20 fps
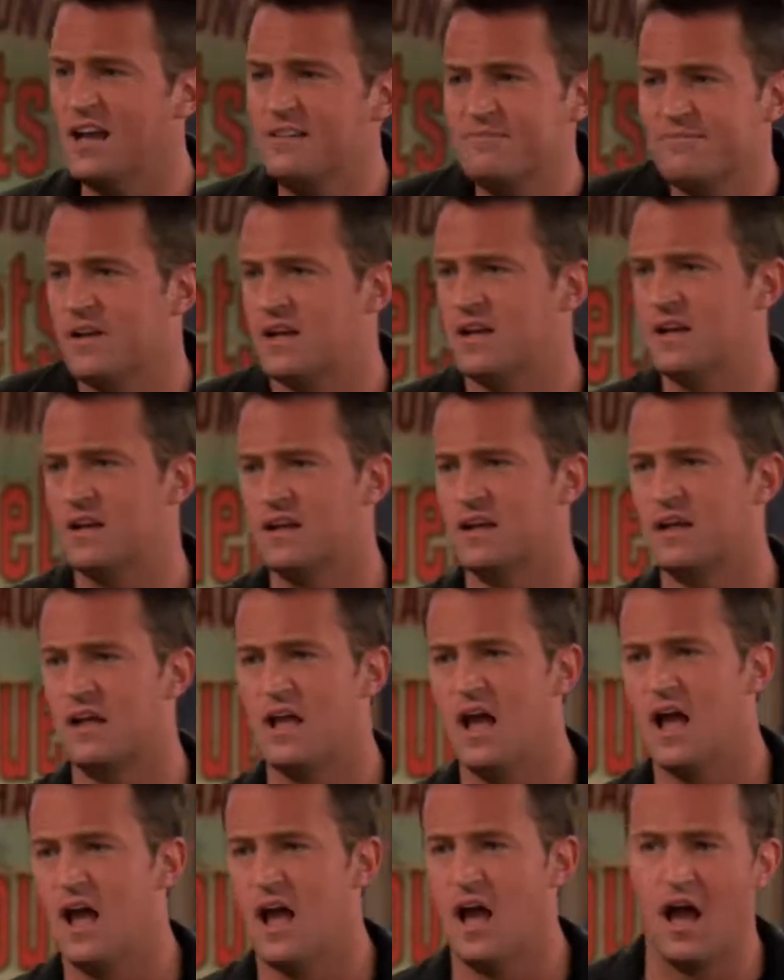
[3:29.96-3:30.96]
I,
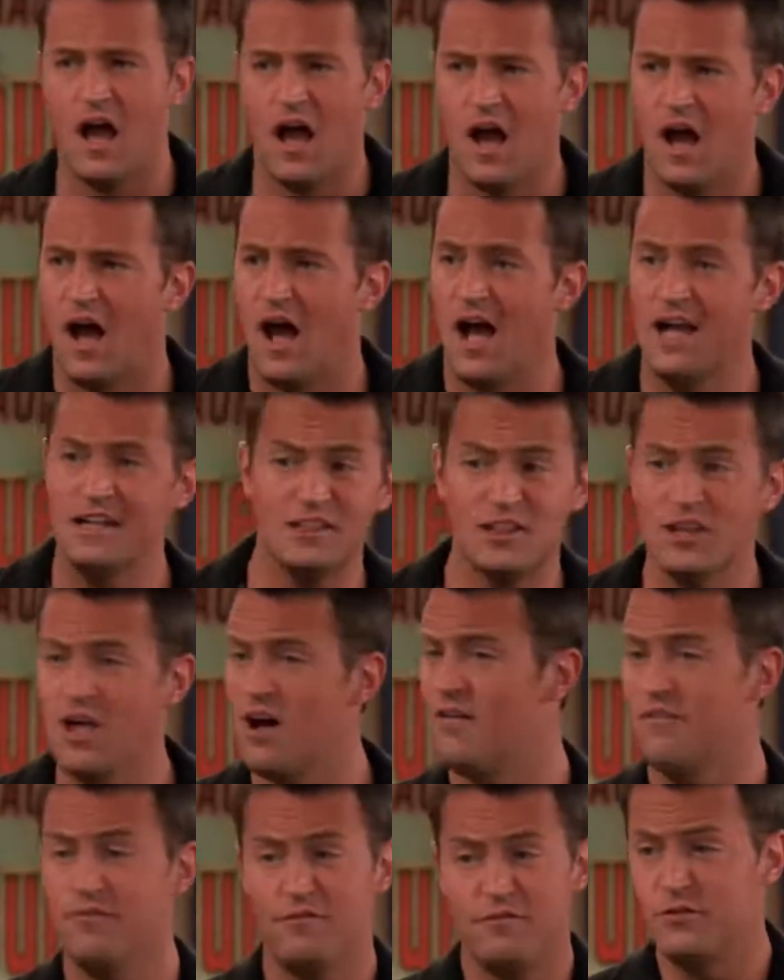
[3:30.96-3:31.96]
I
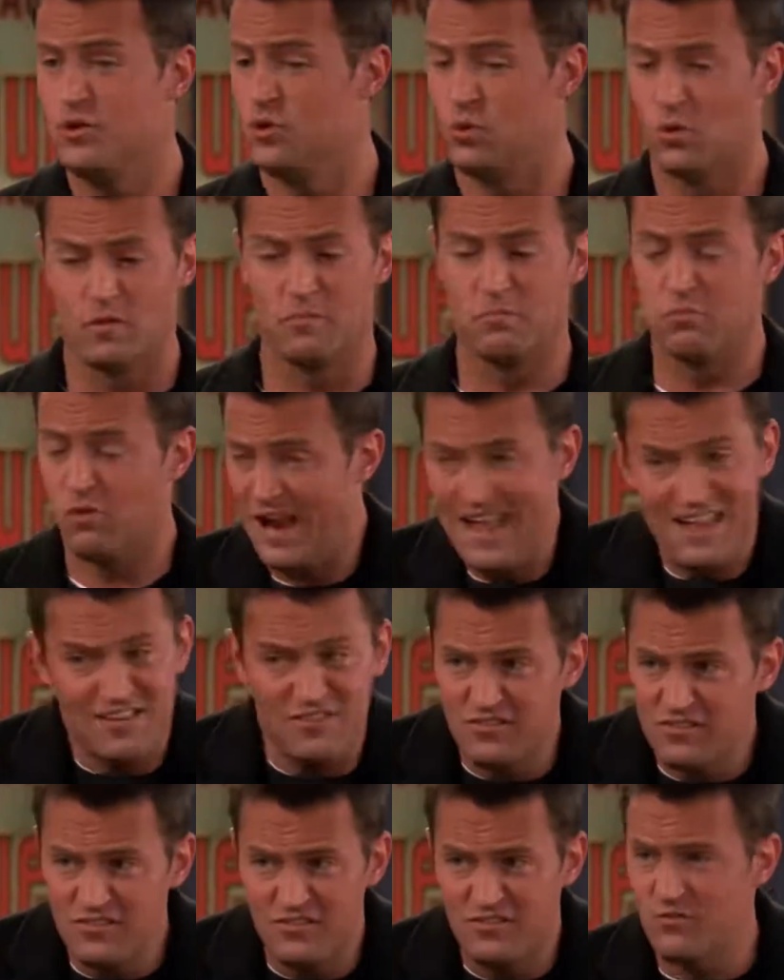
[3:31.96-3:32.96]
love your
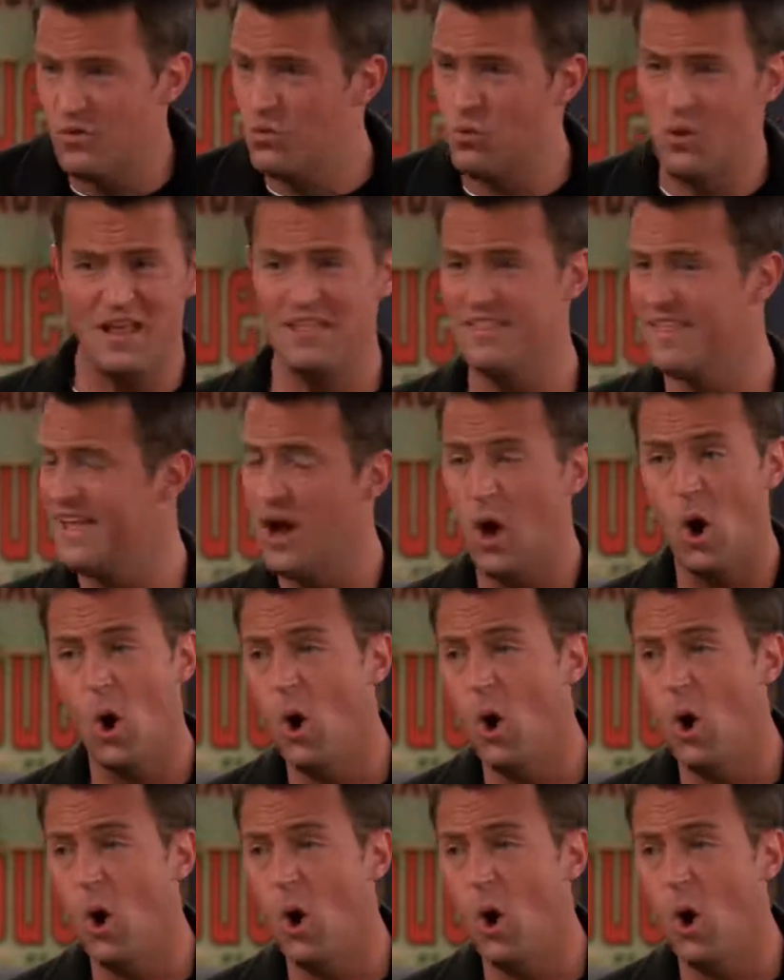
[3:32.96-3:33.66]
breasts the way they